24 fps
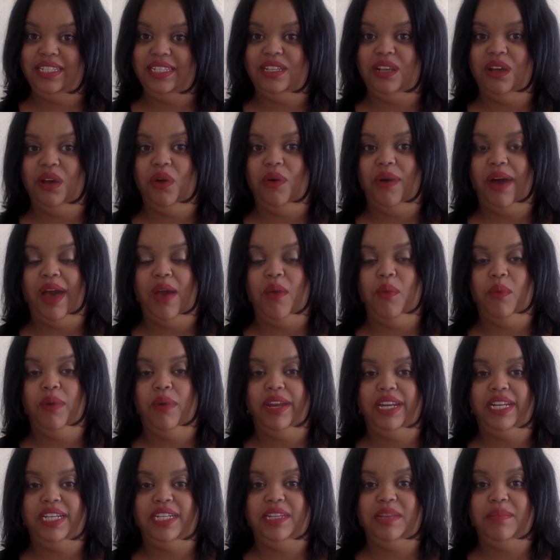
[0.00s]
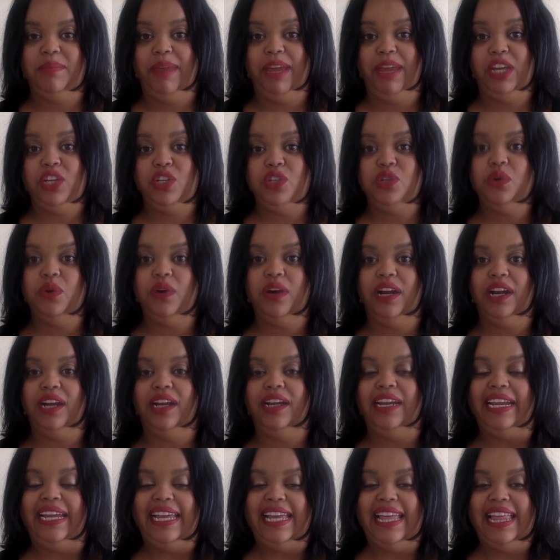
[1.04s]
So I wanted to make sure
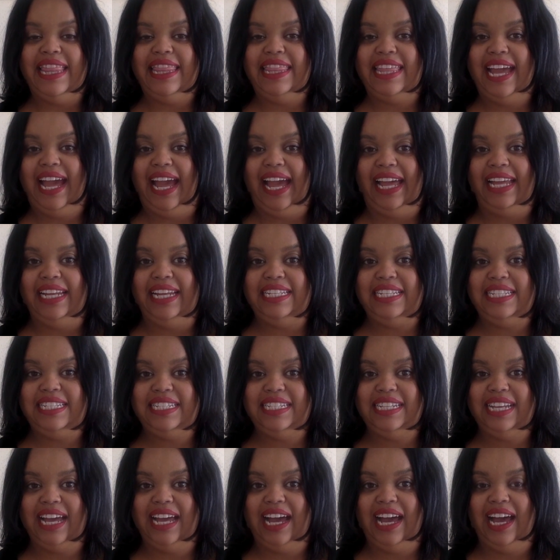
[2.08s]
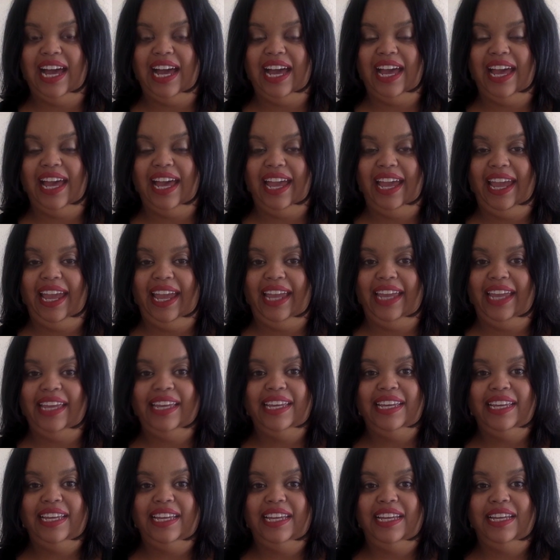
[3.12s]
that I
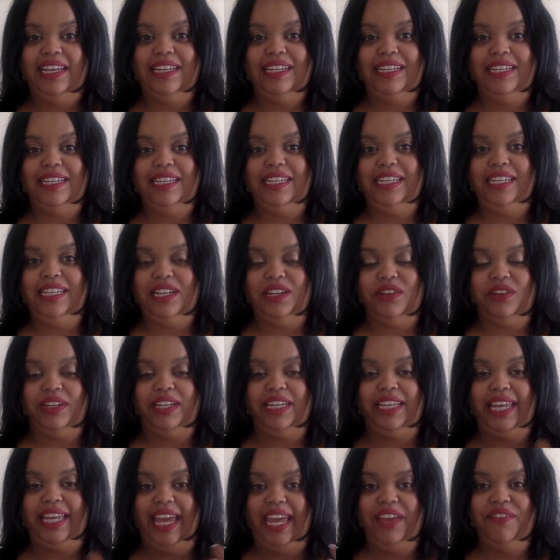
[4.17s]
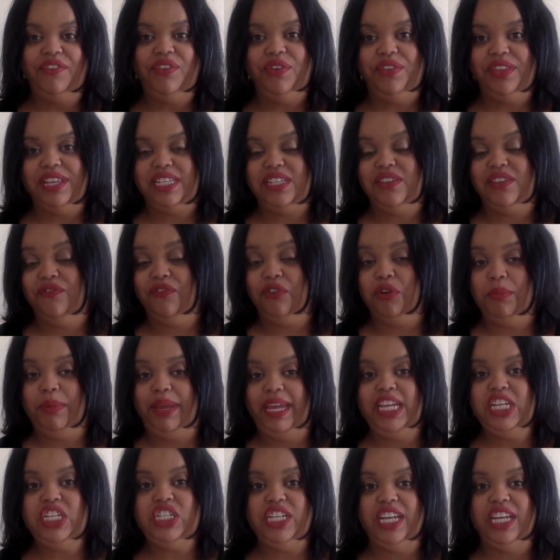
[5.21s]
gave you this
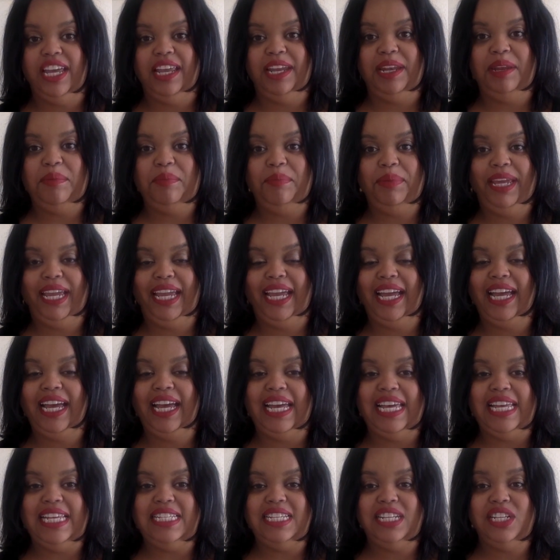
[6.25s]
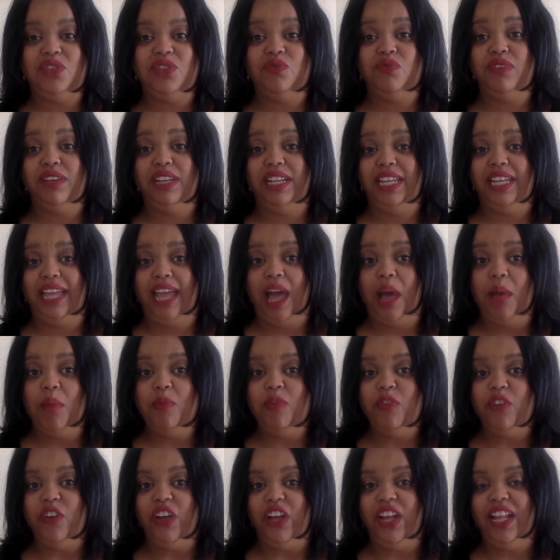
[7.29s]
information because it's really
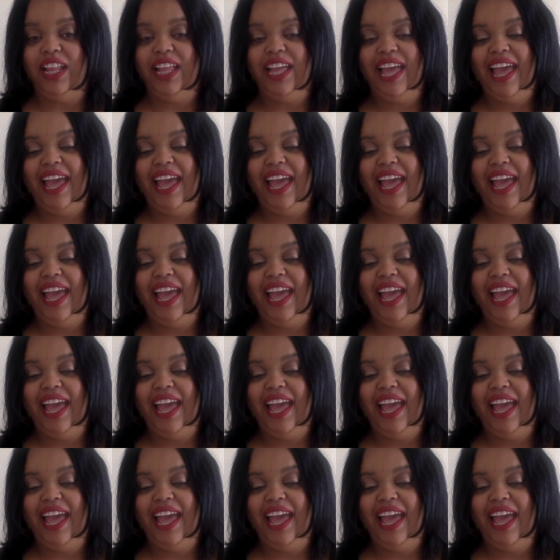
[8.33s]
helpful.